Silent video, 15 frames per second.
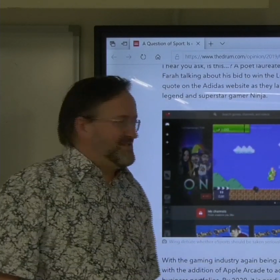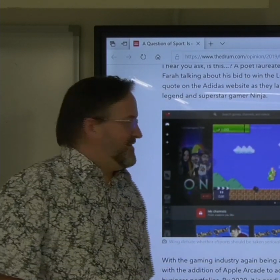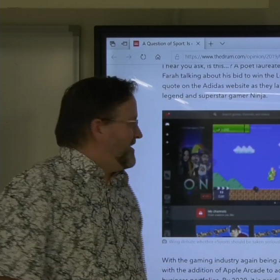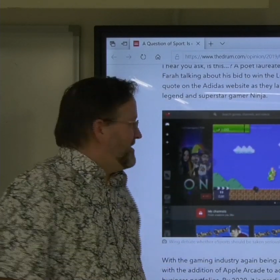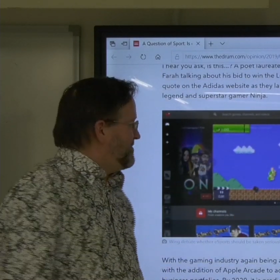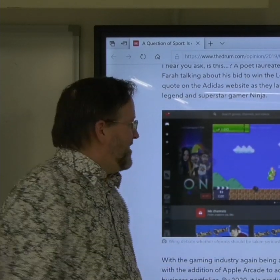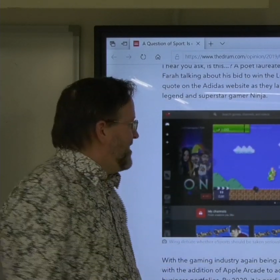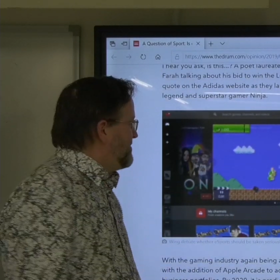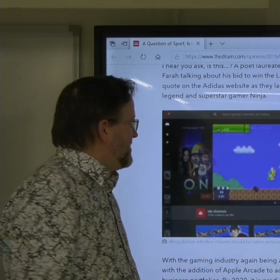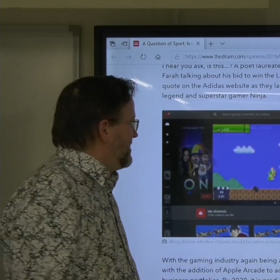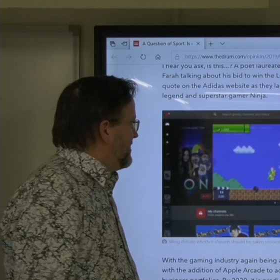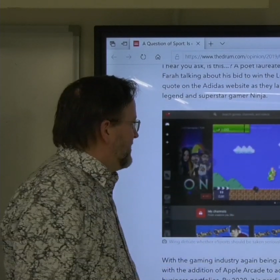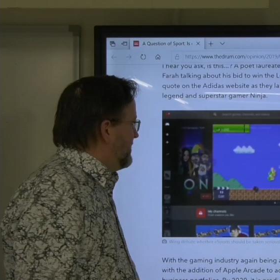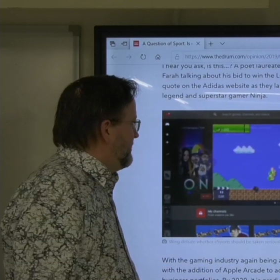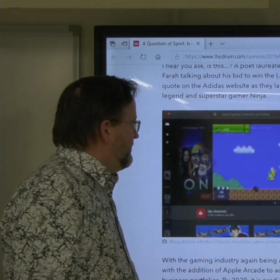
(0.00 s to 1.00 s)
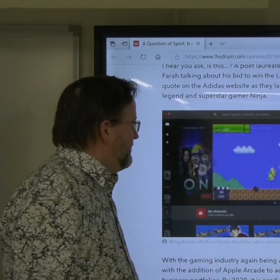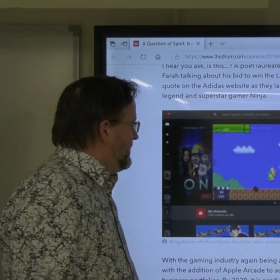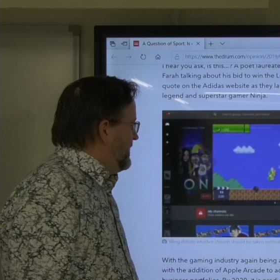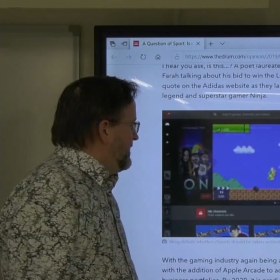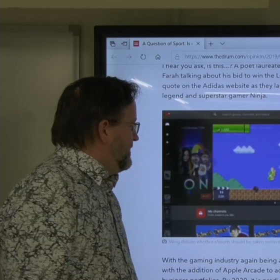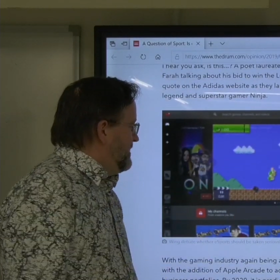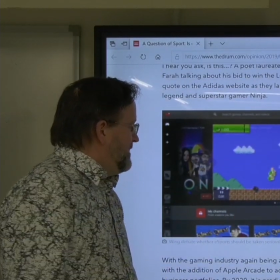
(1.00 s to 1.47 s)
it's very popular.
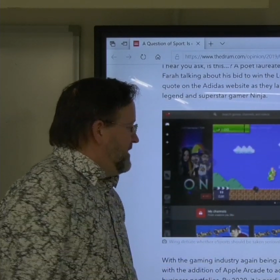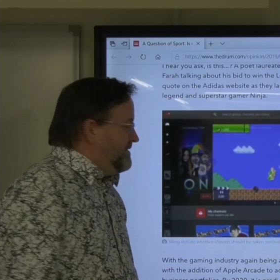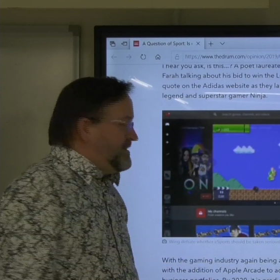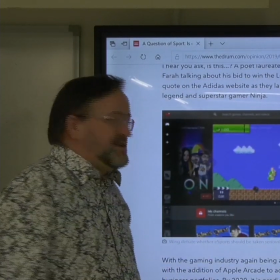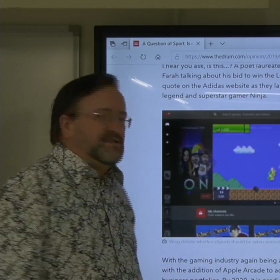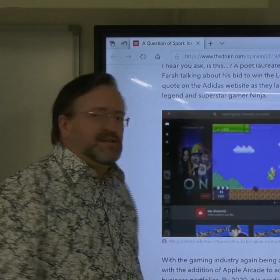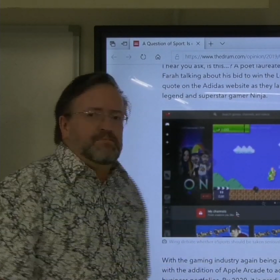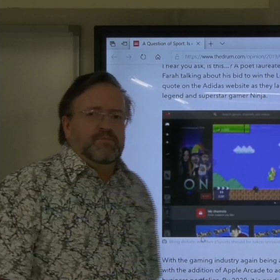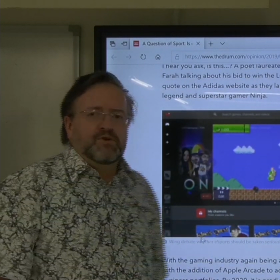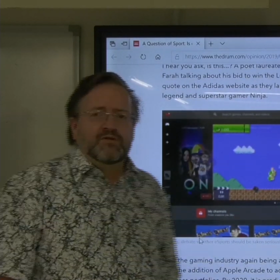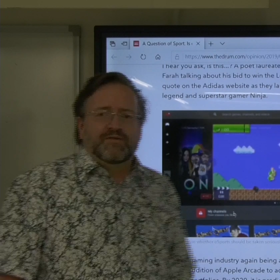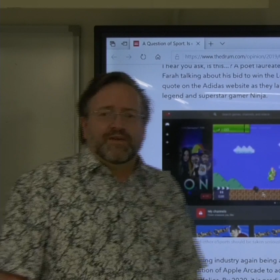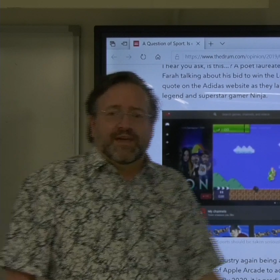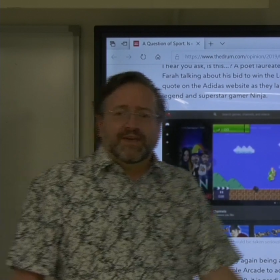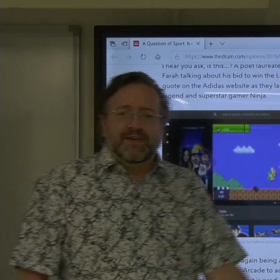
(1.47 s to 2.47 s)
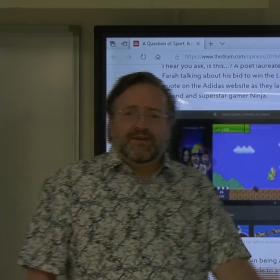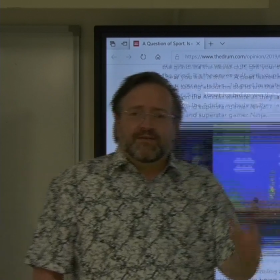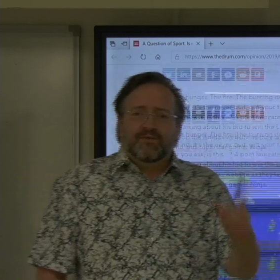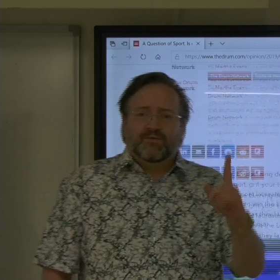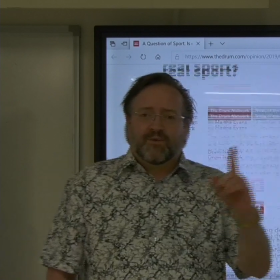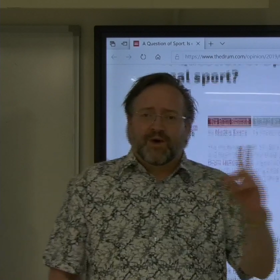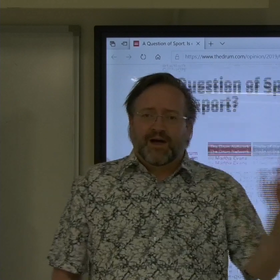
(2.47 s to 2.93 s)
There's a
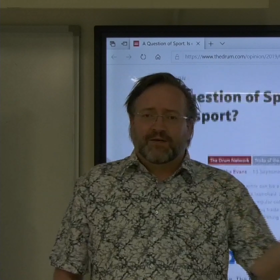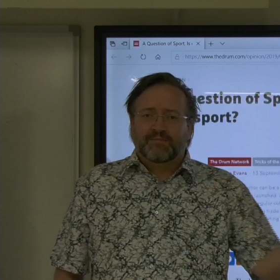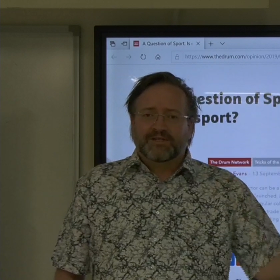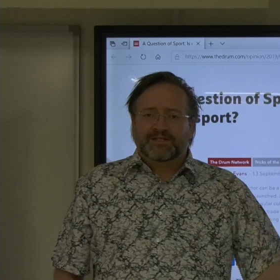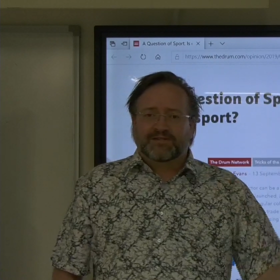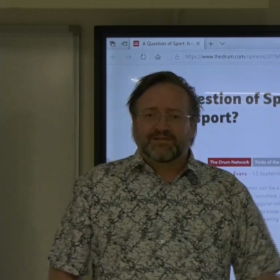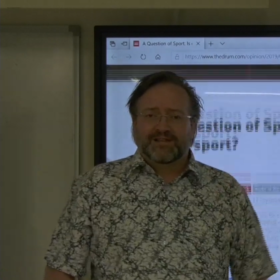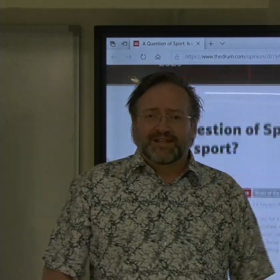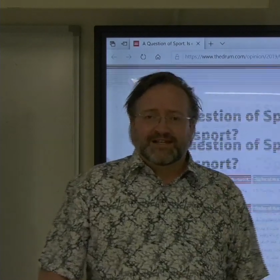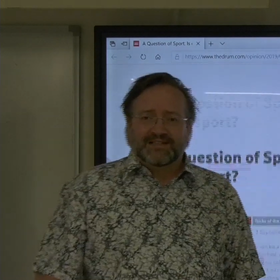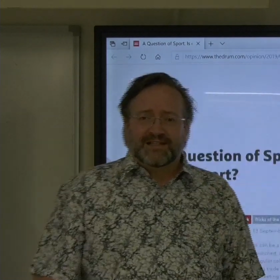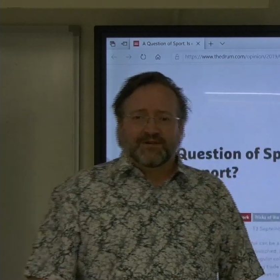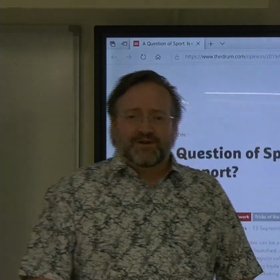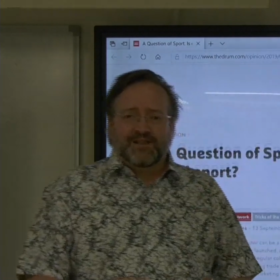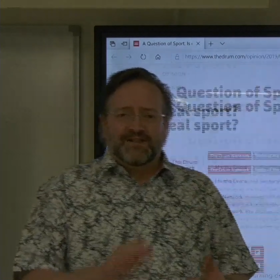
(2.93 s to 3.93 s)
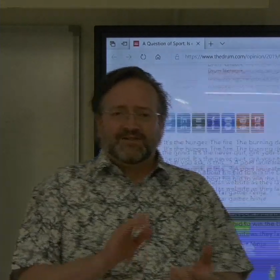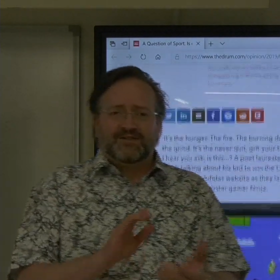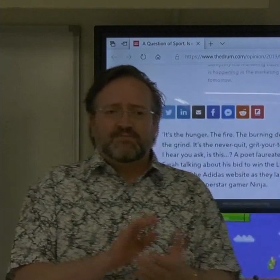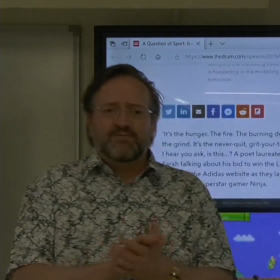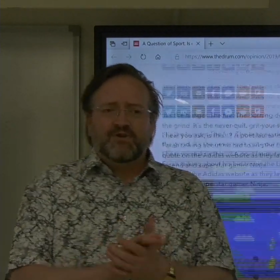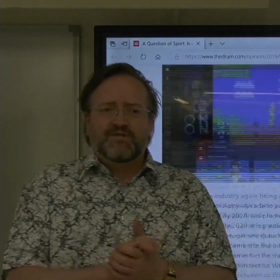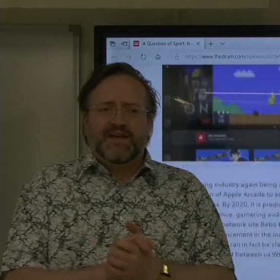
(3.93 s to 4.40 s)
movie, while Mr. Lin is loading, there's
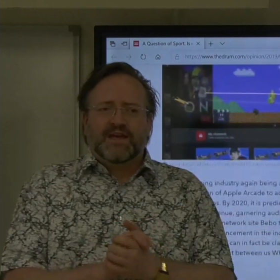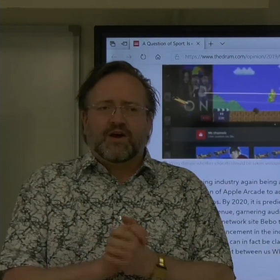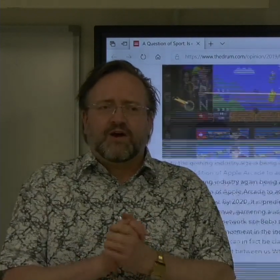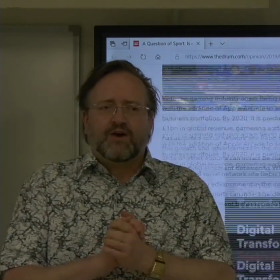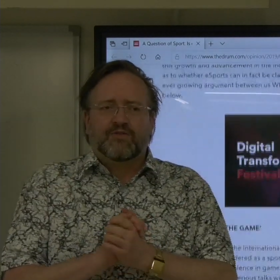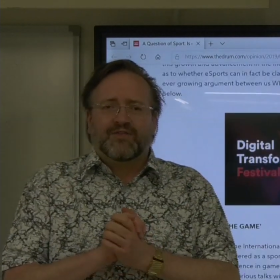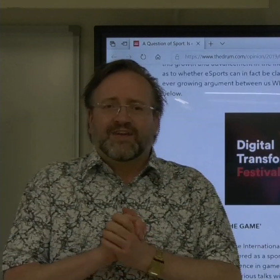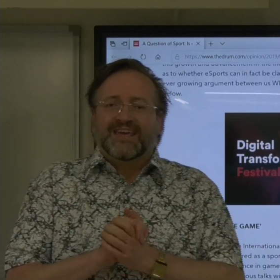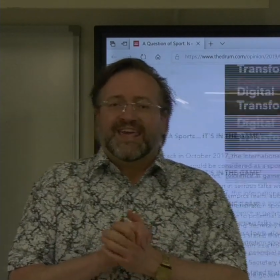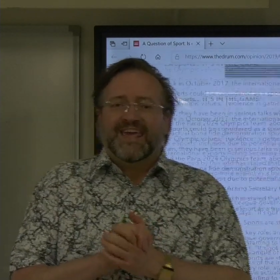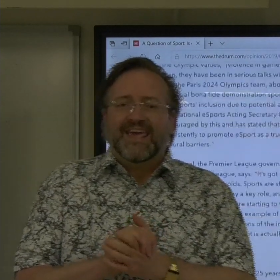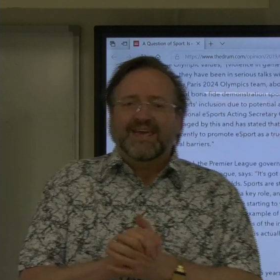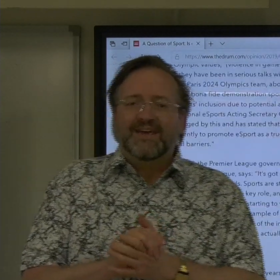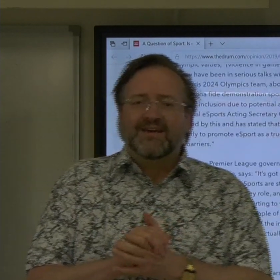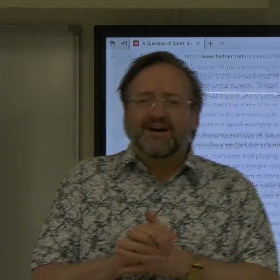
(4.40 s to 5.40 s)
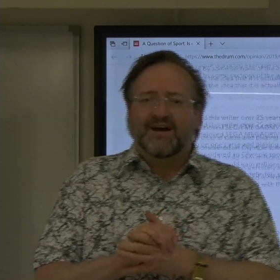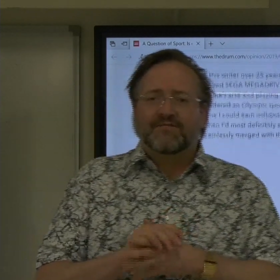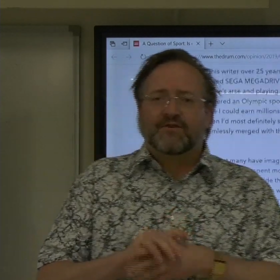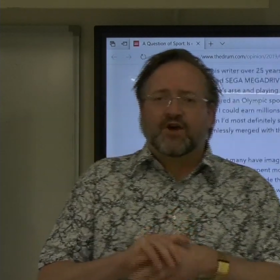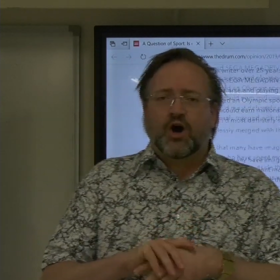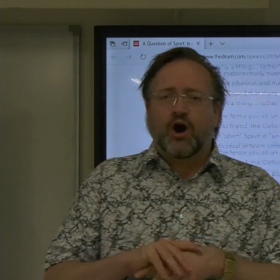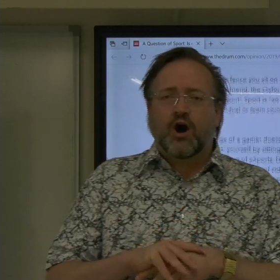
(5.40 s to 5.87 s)
a movie called The King
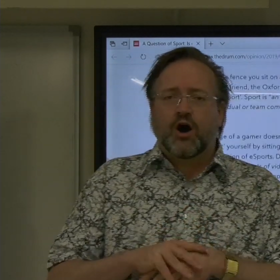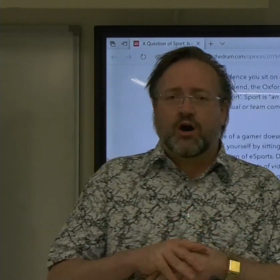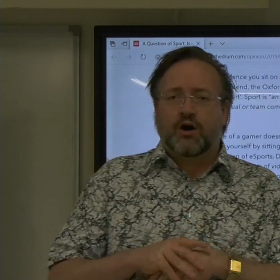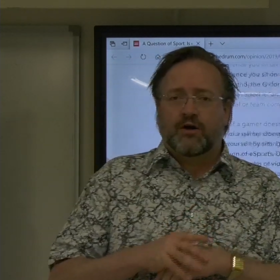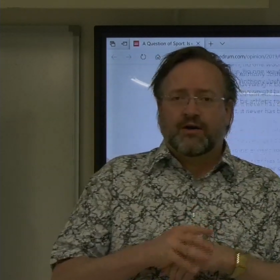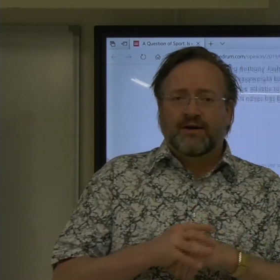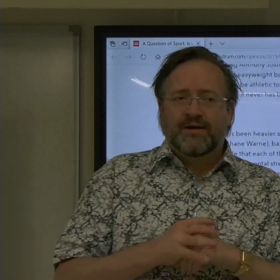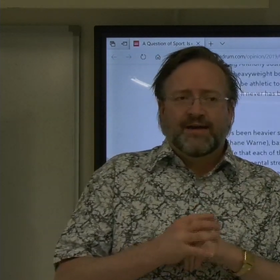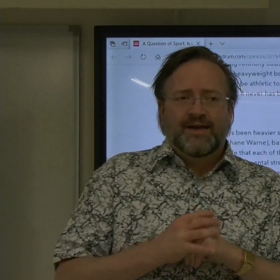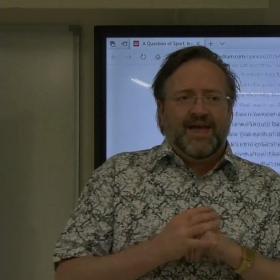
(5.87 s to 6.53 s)
of Kong.